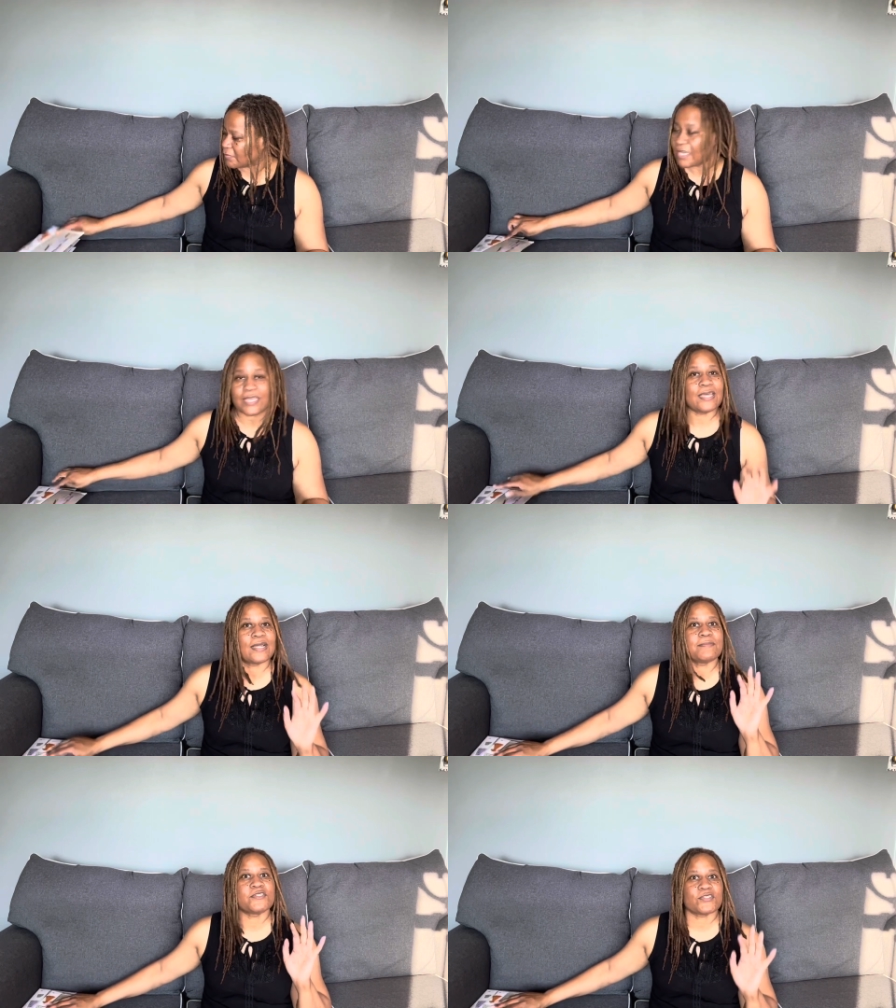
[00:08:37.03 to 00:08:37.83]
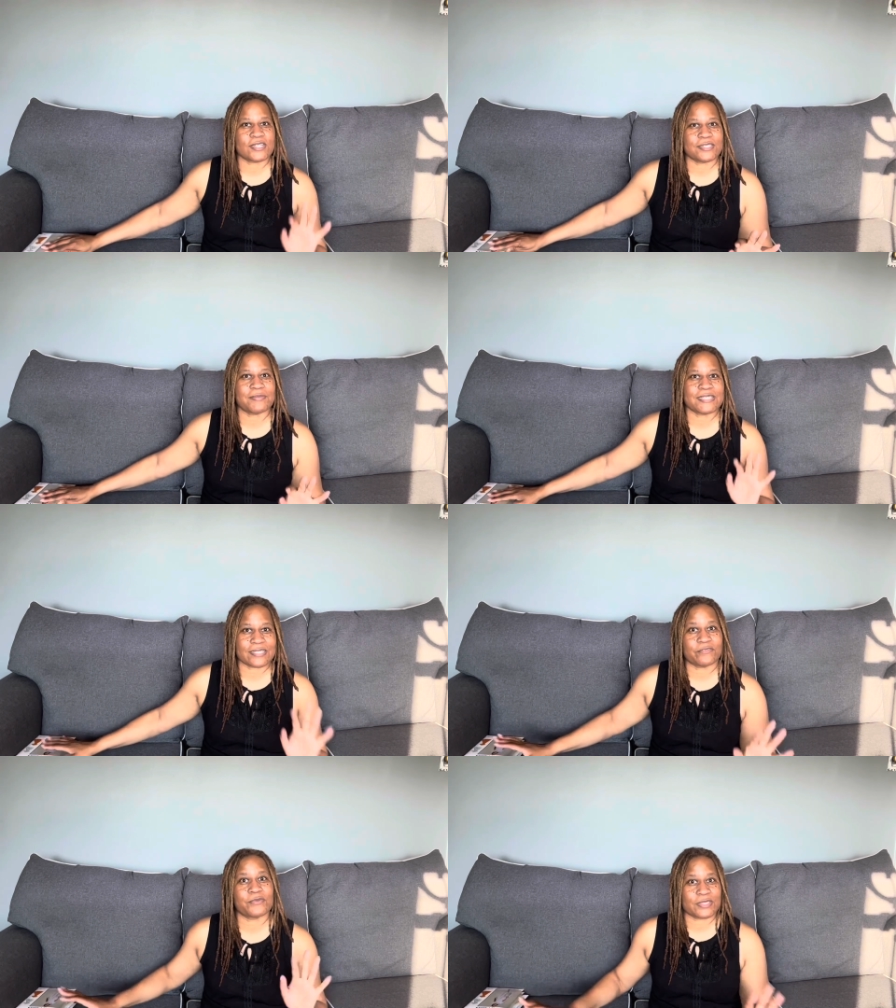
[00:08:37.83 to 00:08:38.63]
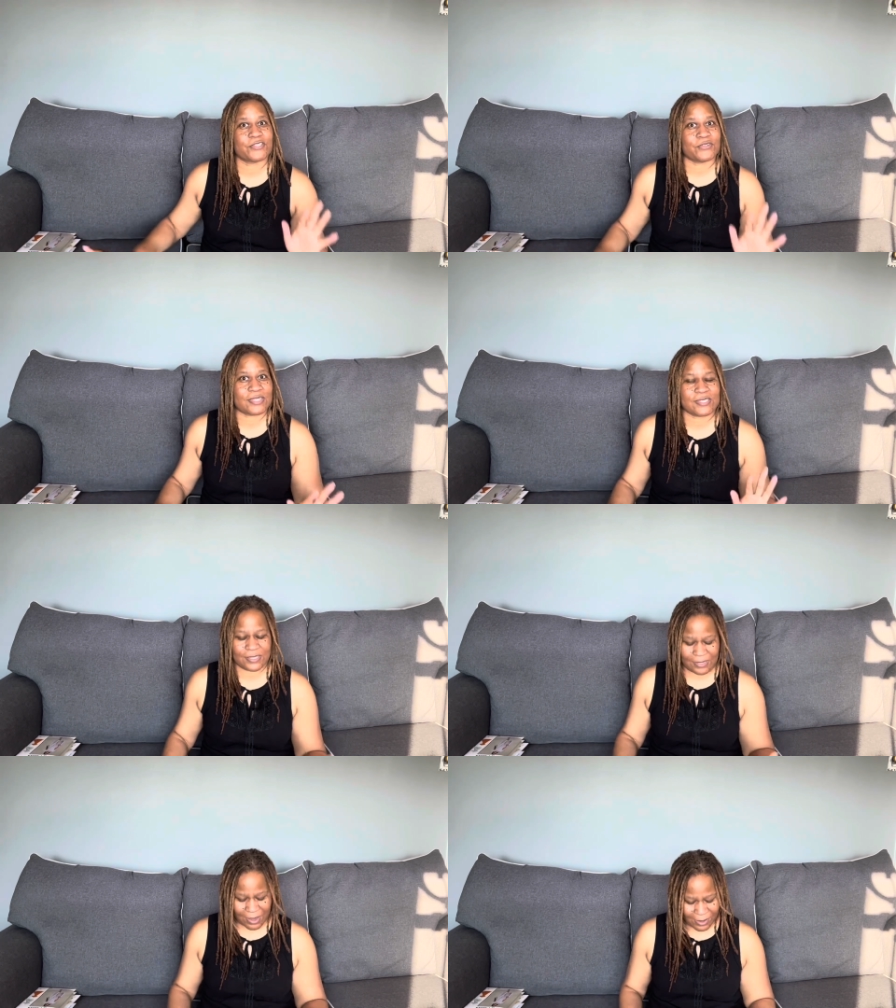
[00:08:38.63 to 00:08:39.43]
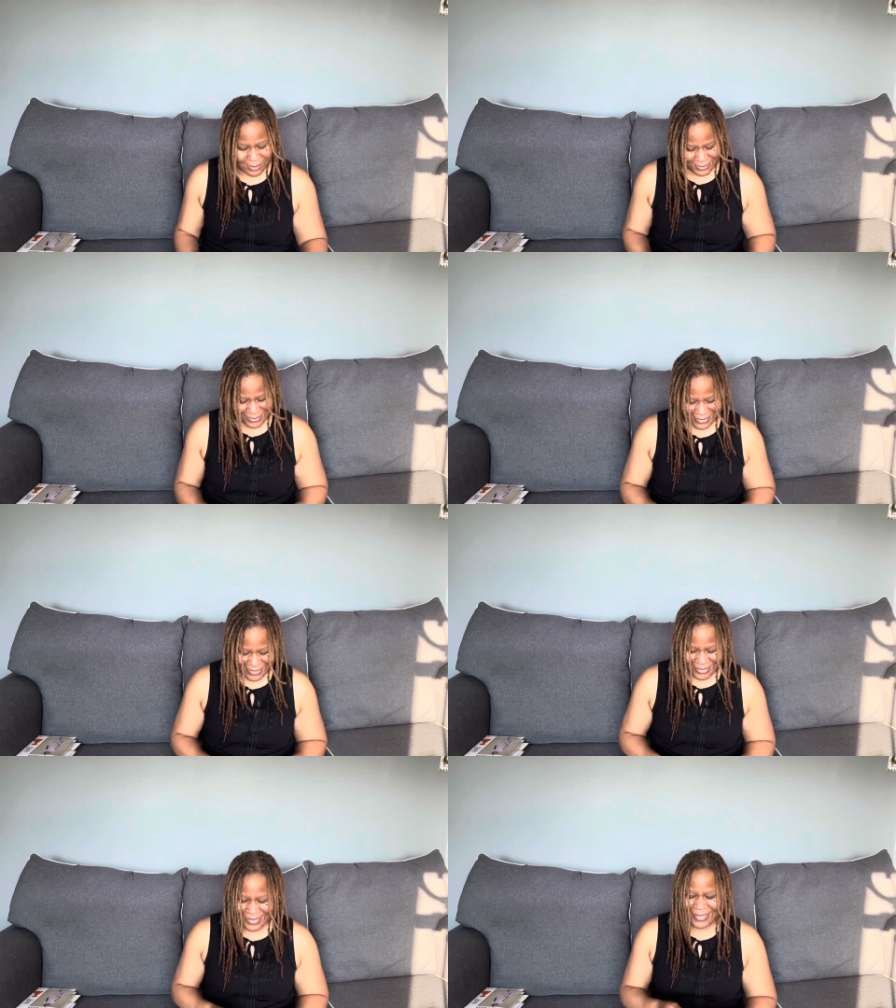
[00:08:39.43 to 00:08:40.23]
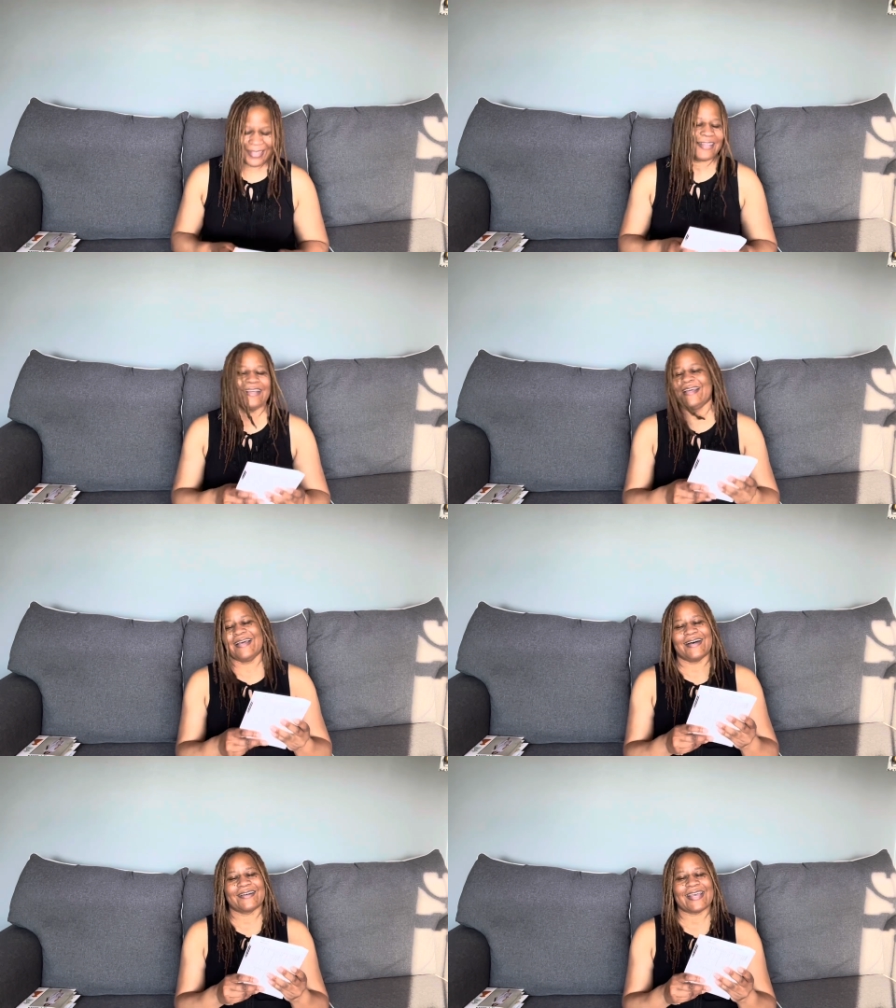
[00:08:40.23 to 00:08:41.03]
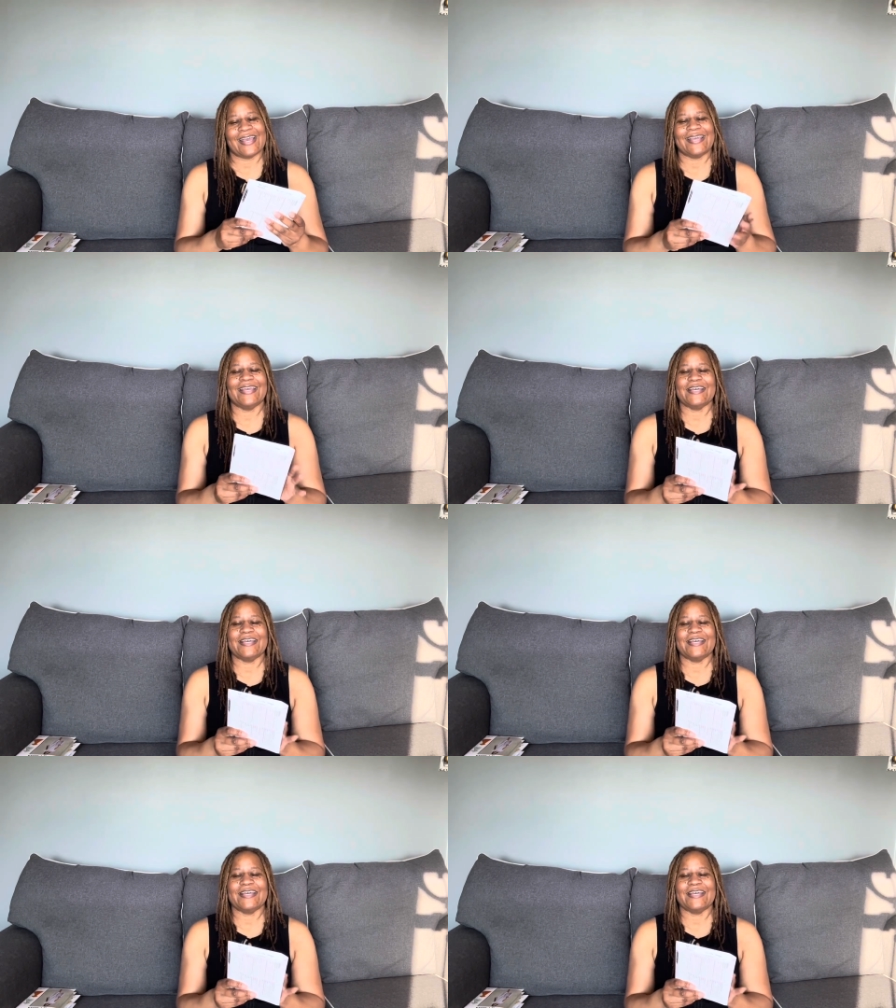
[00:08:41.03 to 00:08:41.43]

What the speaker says: Again, I'm stretching myself with the dresses, y'all. Okay,